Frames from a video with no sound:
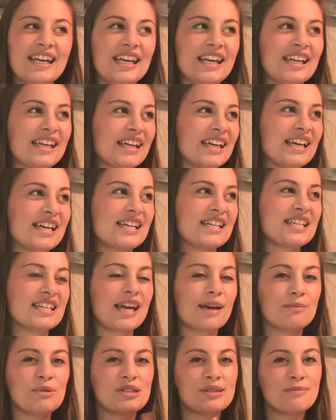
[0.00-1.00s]
and
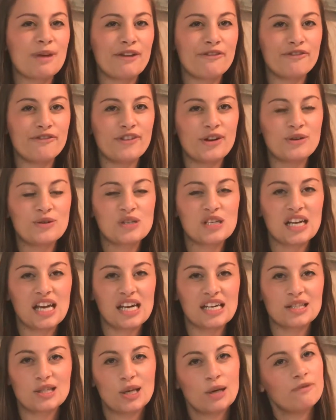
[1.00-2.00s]
I'm using my phone
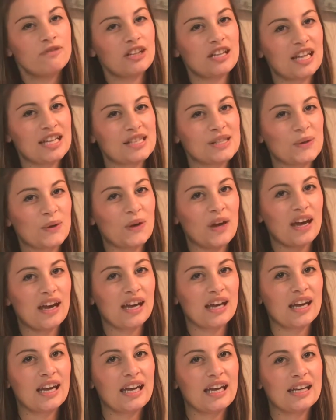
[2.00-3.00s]
today, so hopefully that's
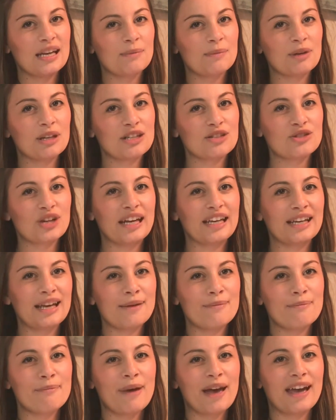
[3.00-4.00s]
okay, and I'm going to try and
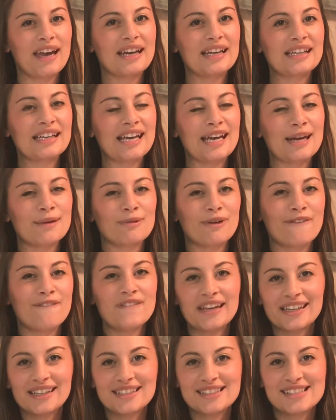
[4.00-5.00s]
get my camera
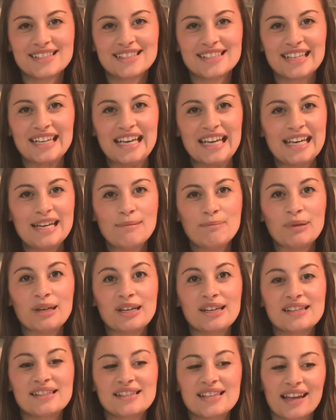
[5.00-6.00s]
fixed
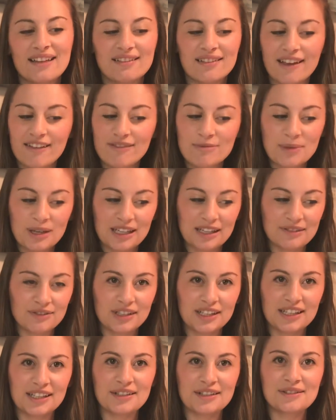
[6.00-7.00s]
because I love making
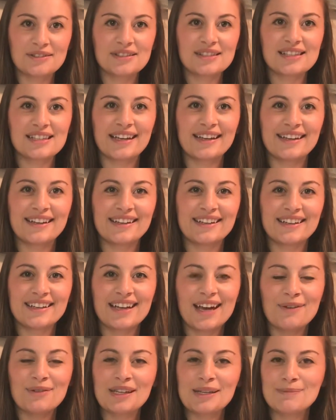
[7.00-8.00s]
videos and
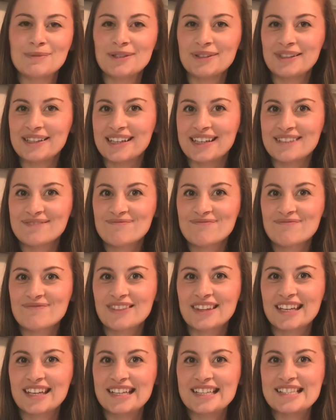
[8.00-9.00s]
I want to keep doing it.
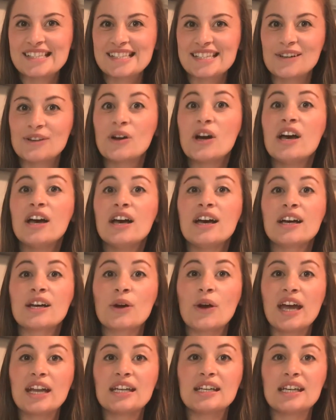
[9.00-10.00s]
So go
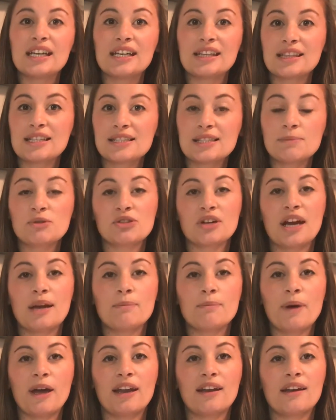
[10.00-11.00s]
ahead and hit the subscribe
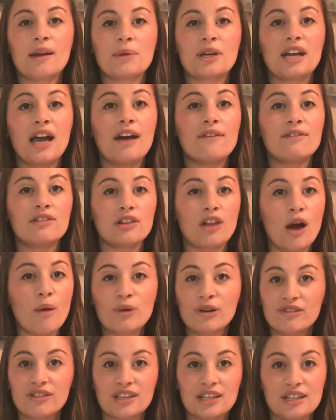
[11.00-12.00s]
button. I'm going to have a lot
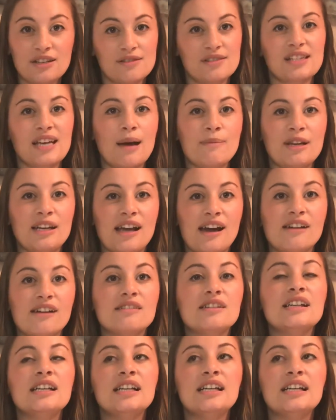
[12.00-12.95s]
more videos coming out,